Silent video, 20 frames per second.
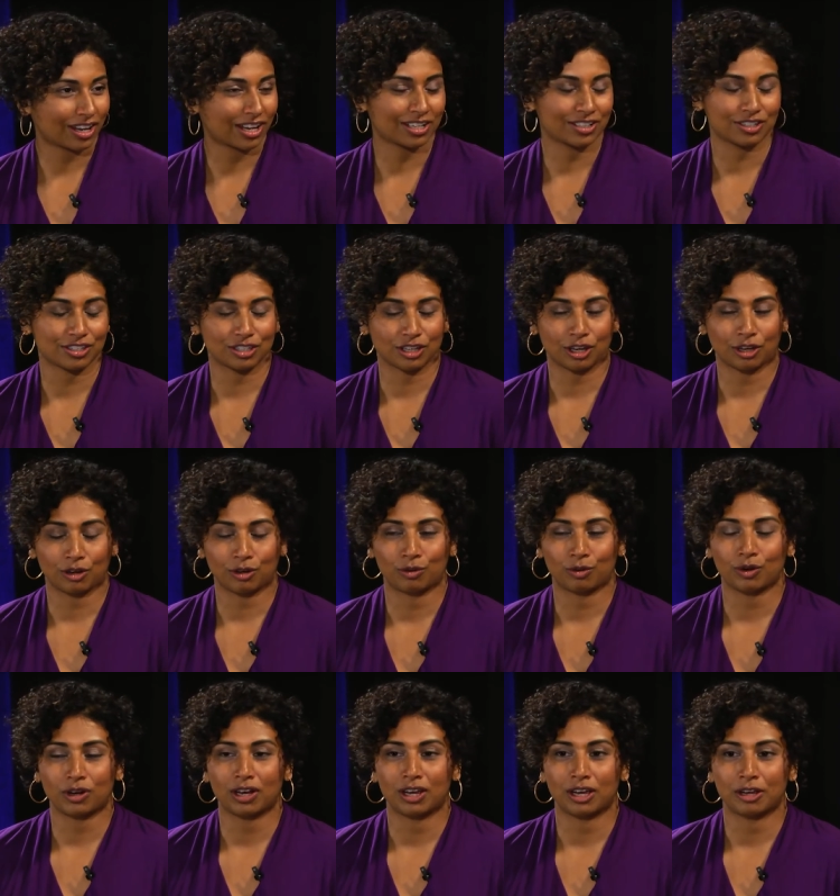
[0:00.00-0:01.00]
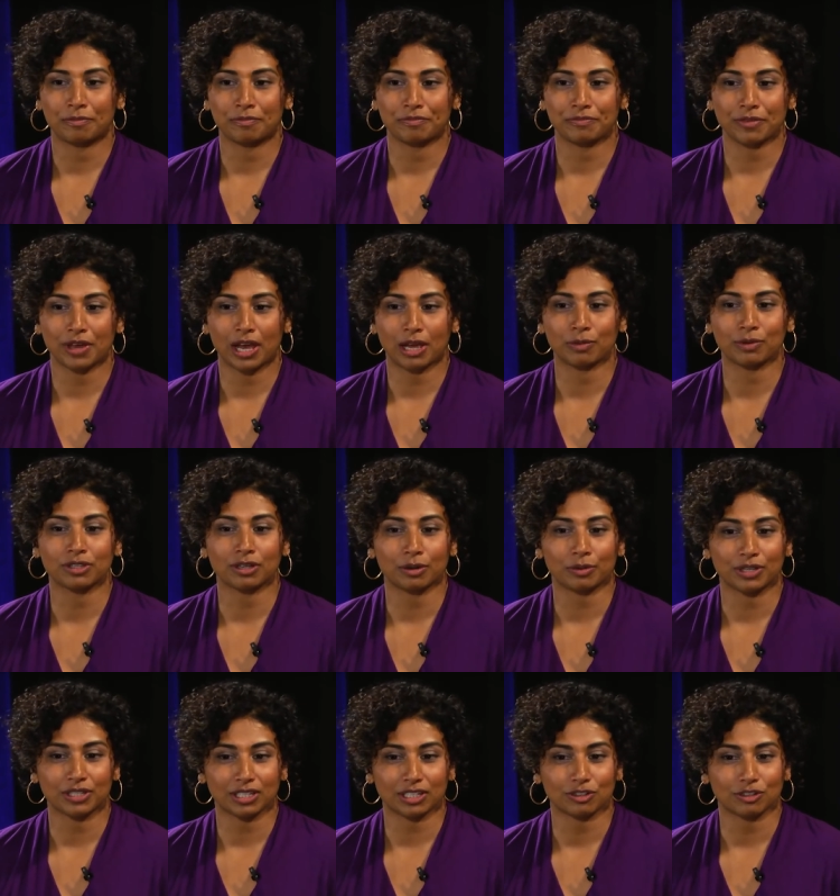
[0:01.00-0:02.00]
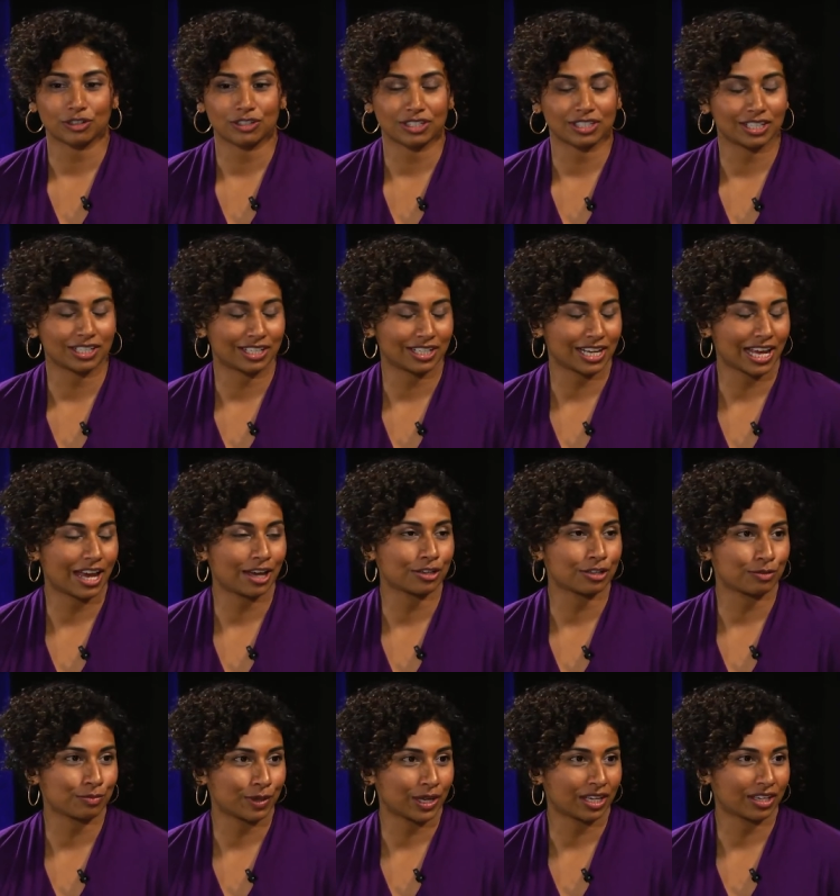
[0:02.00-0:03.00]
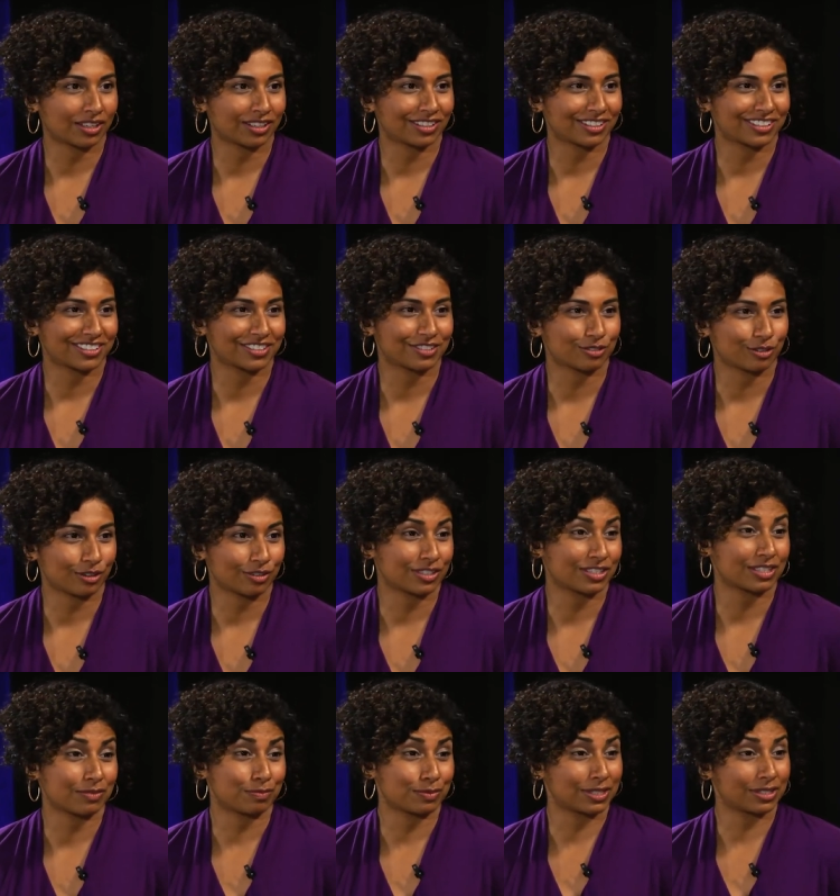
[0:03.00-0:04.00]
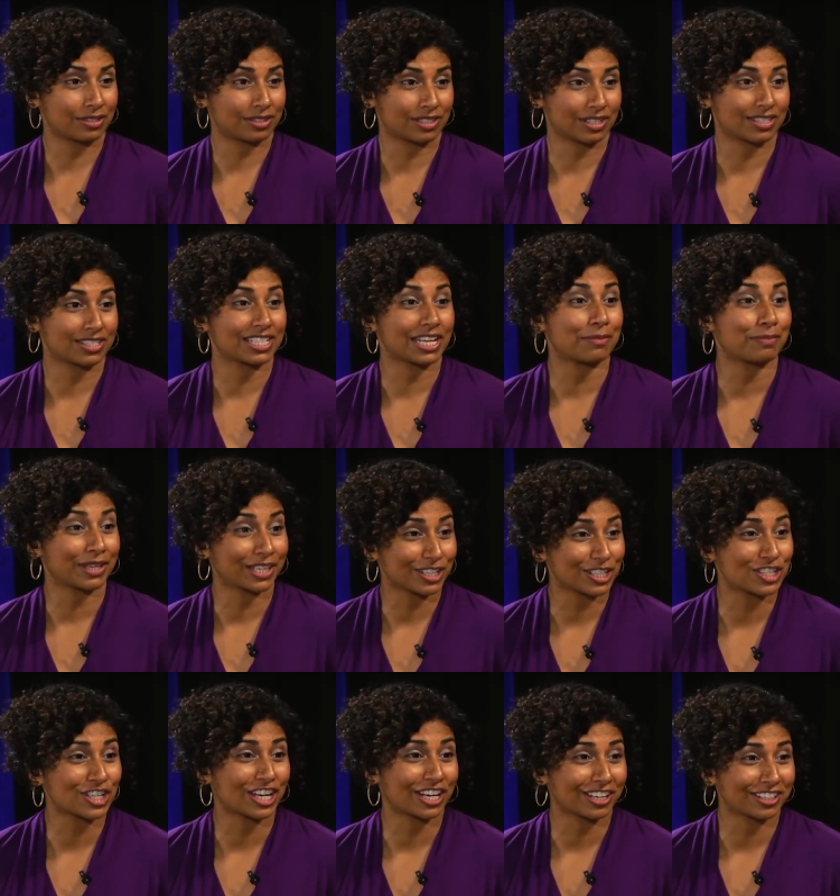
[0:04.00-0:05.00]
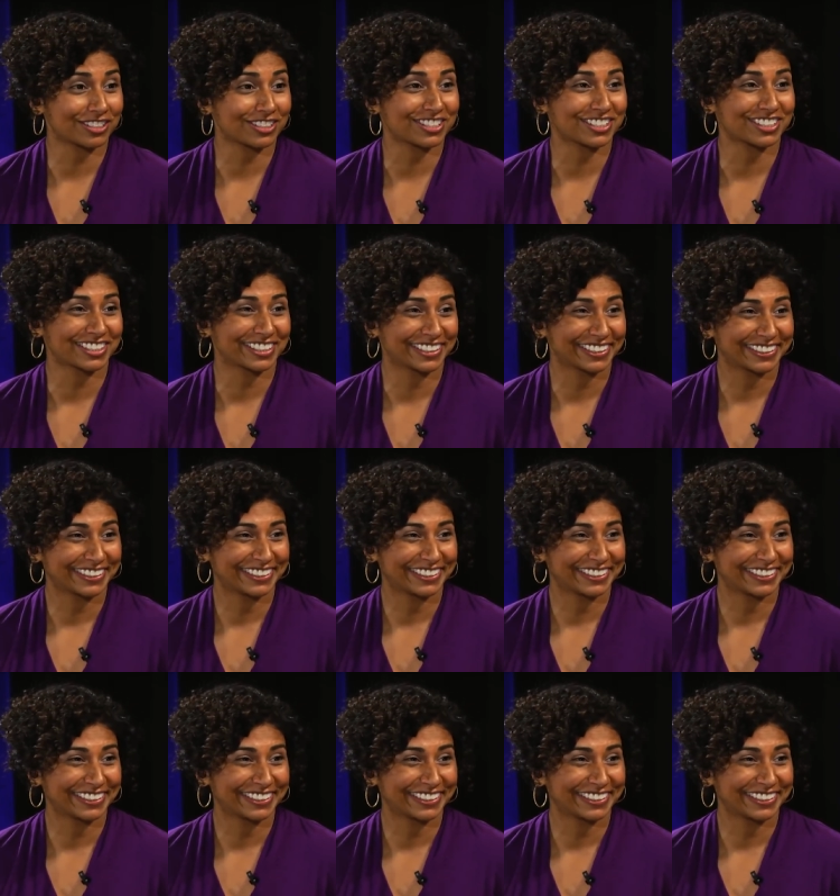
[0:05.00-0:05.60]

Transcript: And so I was always interested in how do you make sort of systemic change